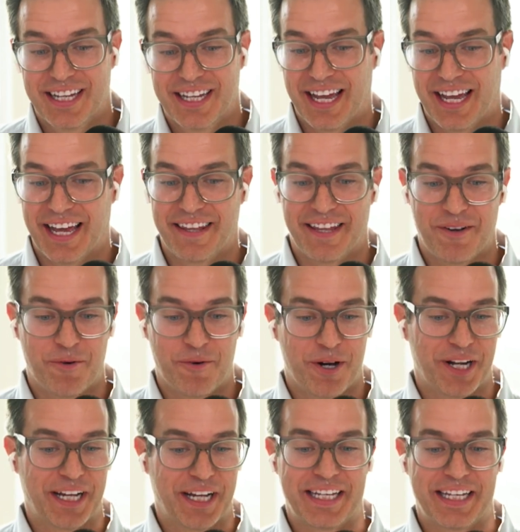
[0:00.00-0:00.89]
and they want
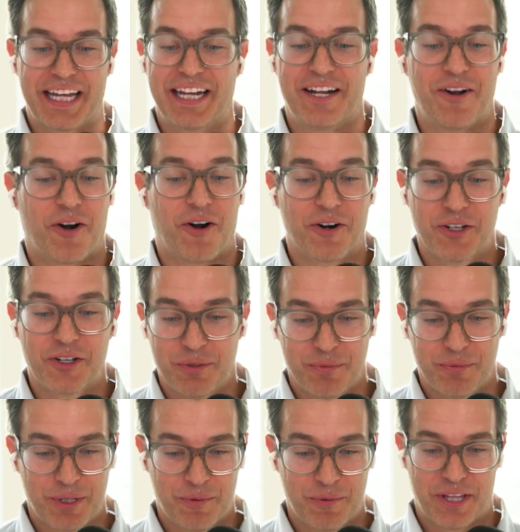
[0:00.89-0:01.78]
to get in an
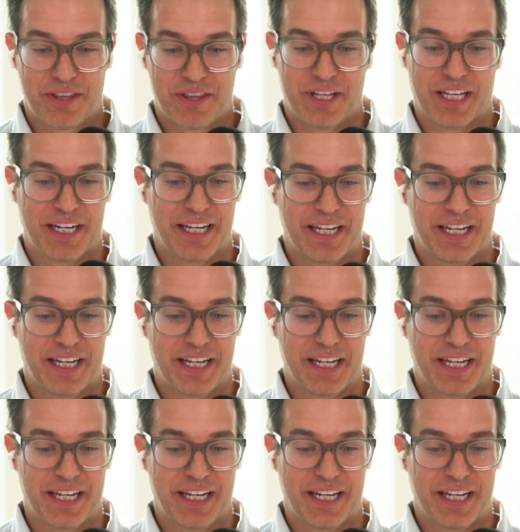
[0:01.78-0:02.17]
argument with it